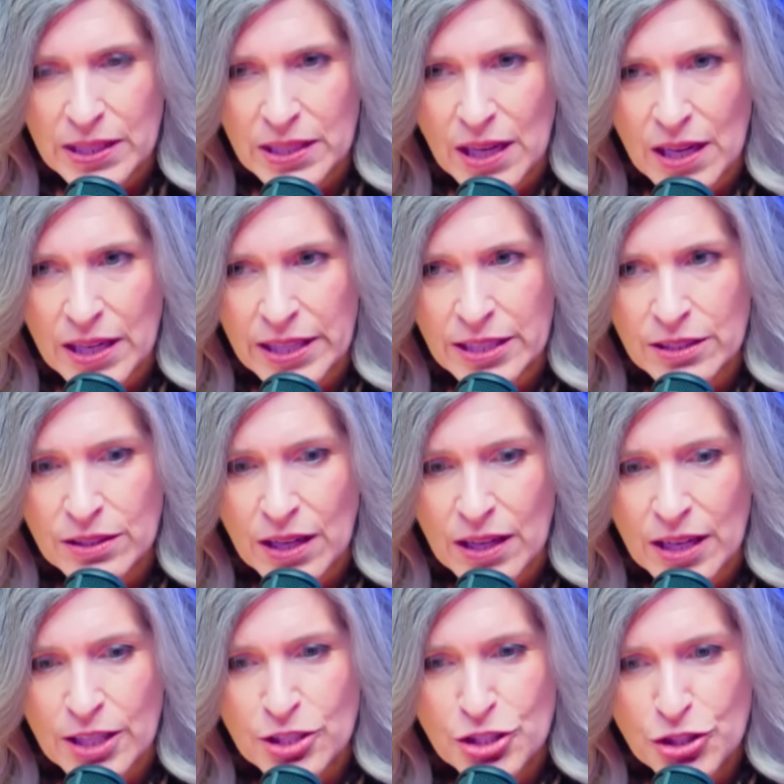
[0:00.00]
I
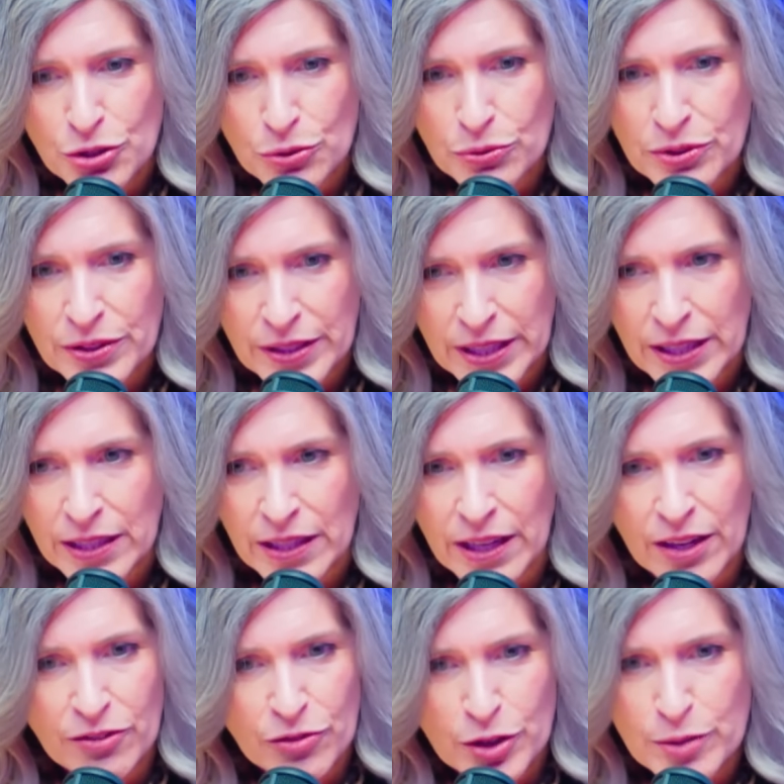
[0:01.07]
do think
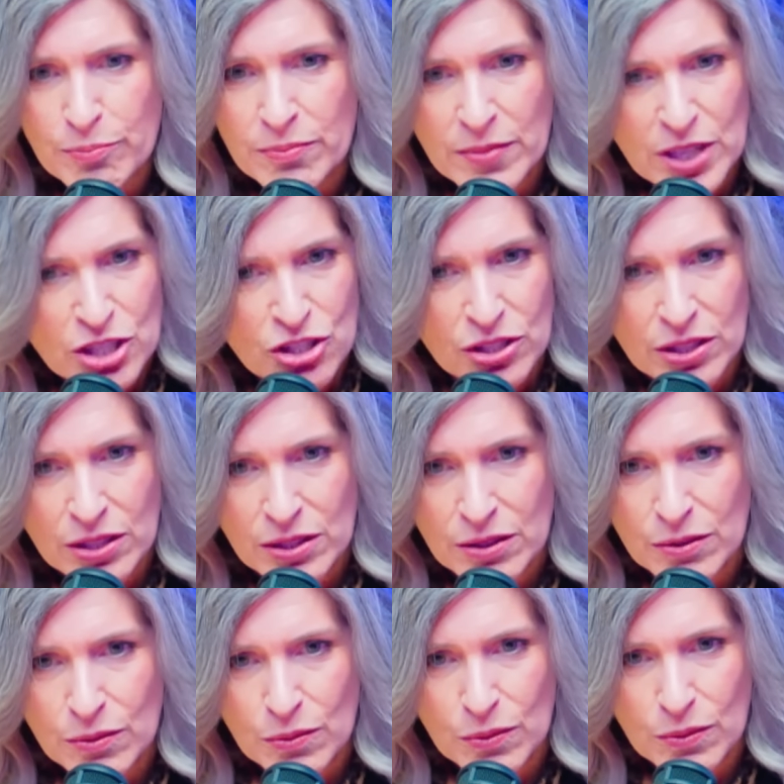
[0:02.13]
every
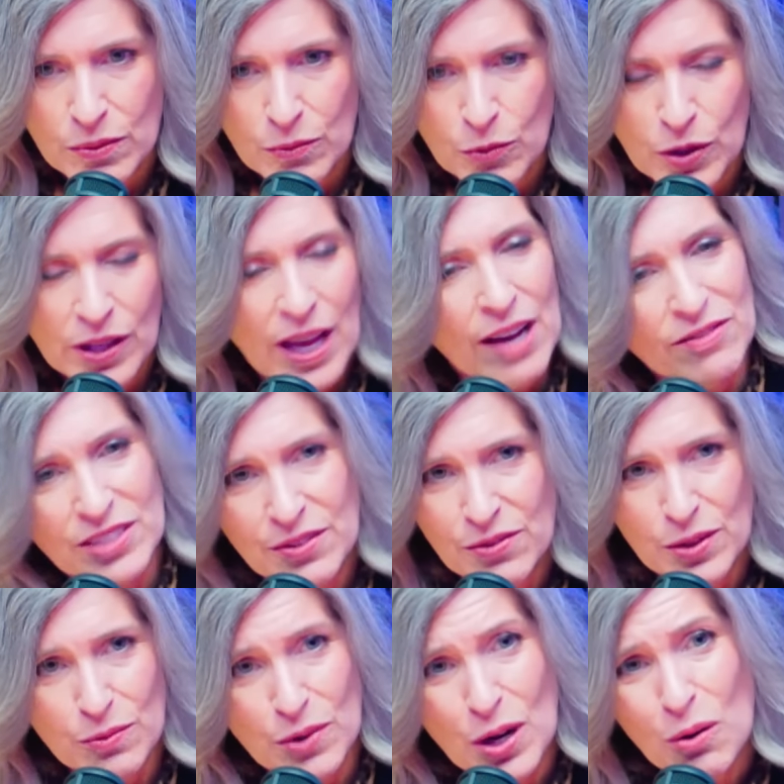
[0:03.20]
mission will have
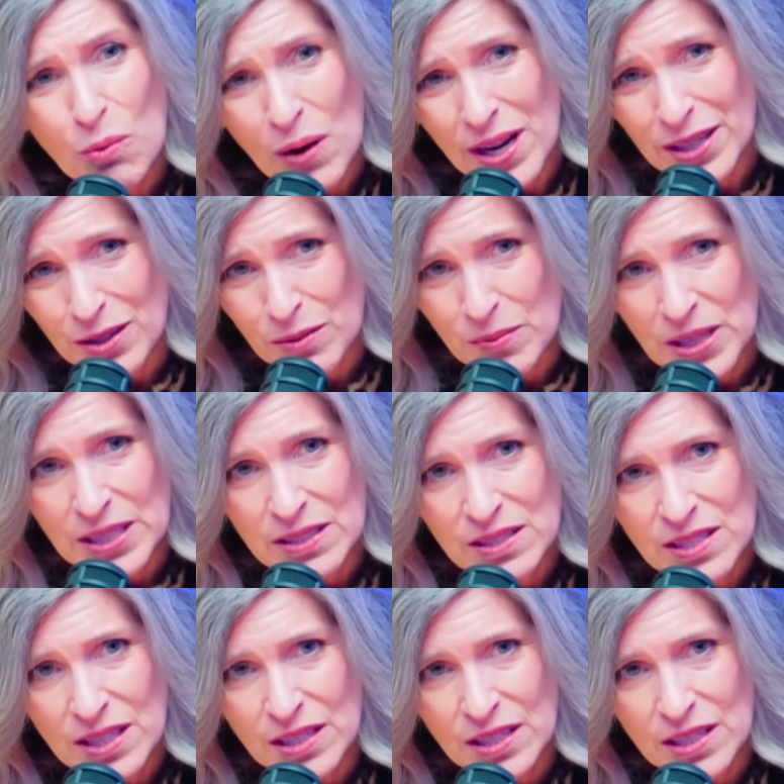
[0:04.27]
different requirements.